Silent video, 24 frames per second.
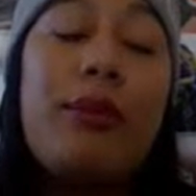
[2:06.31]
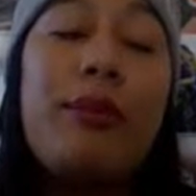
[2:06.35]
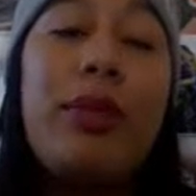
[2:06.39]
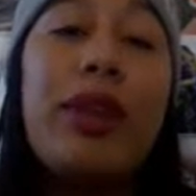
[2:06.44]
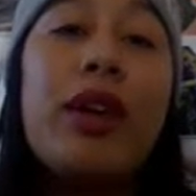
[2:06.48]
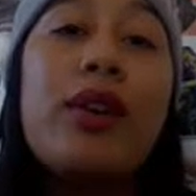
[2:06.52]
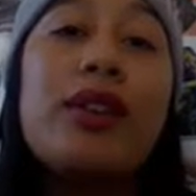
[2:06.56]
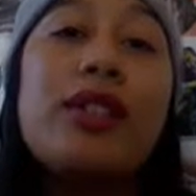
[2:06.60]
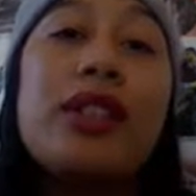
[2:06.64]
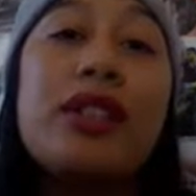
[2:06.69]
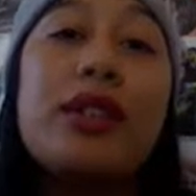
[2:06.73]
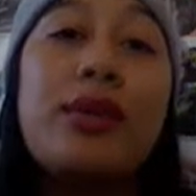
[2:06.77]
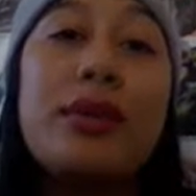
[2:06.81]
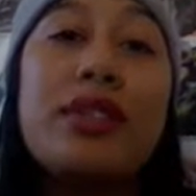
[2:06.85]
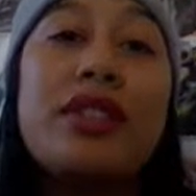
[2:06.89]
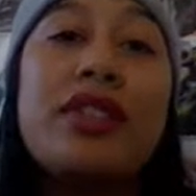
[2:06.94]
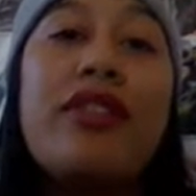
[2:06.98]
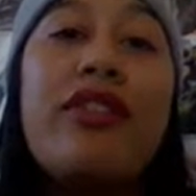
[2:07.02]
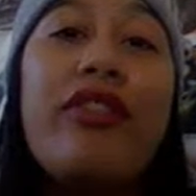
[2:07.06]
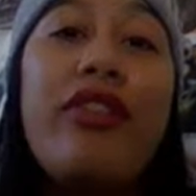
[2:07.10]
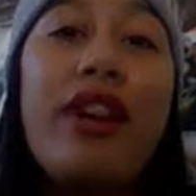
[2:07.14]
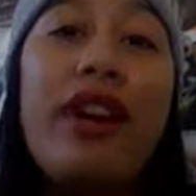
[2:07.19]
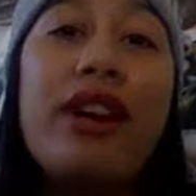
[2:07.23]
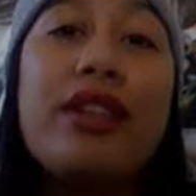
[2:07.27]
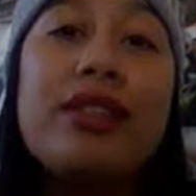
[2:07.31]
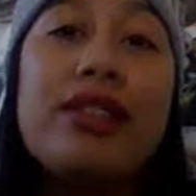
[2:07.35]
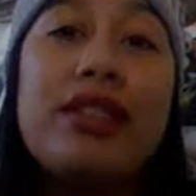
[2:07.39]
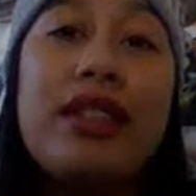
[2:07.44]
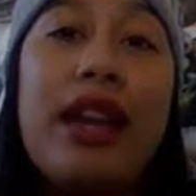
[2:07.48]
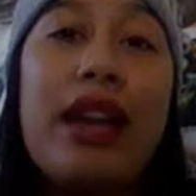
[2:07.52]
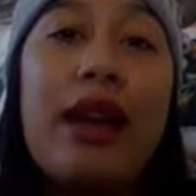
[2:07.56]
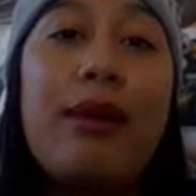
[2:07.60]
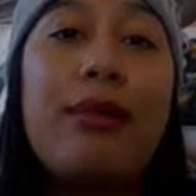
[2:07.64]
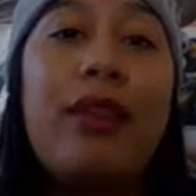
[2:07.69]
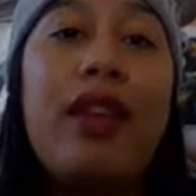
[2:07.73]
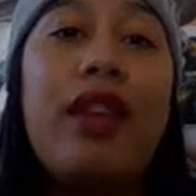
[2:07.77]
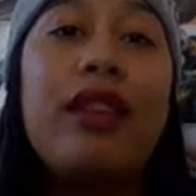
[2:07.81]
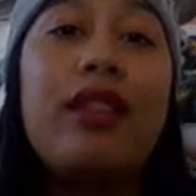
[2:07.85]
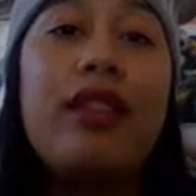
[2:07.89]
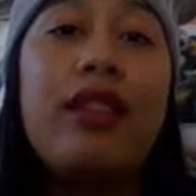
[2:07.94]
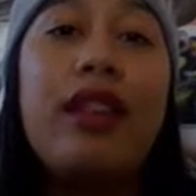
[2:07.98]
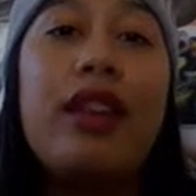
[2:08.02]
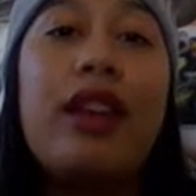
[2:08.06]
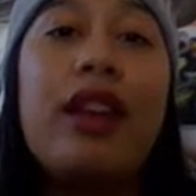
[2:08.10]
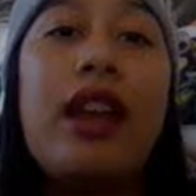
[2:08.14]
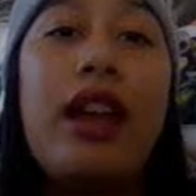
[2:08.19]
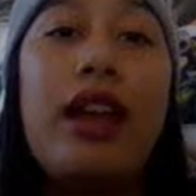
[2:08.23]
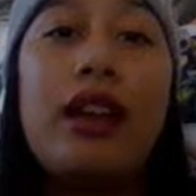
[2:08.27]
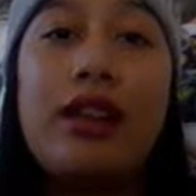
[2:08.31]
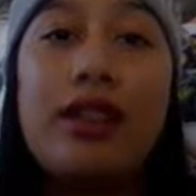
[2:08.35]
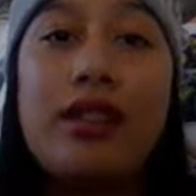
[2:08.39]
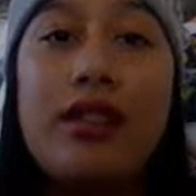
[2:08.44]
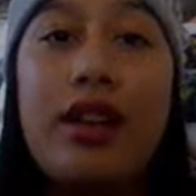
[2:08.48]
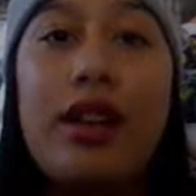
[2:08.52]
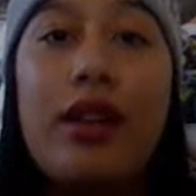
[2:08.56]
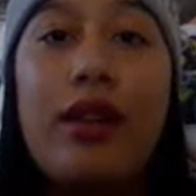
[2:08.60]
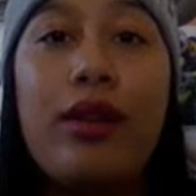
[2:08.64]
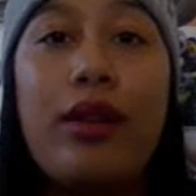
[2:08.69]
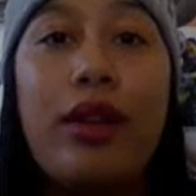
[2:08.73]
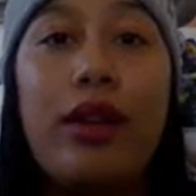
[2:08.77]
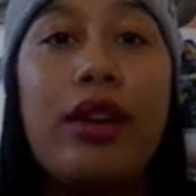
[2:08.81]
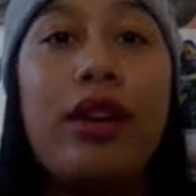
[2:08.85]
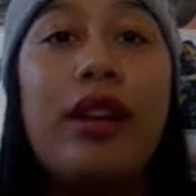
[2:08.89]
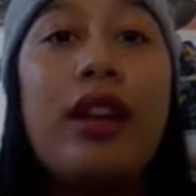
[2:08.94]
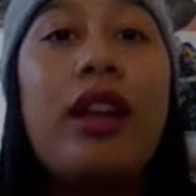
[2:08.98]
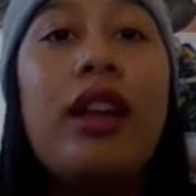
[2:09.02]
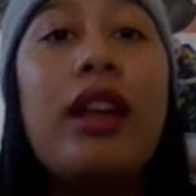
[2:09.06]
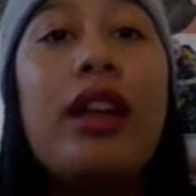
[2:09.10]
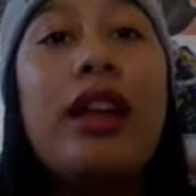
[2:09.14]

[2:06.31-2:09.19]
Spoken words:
because it was the first time that the riders rode on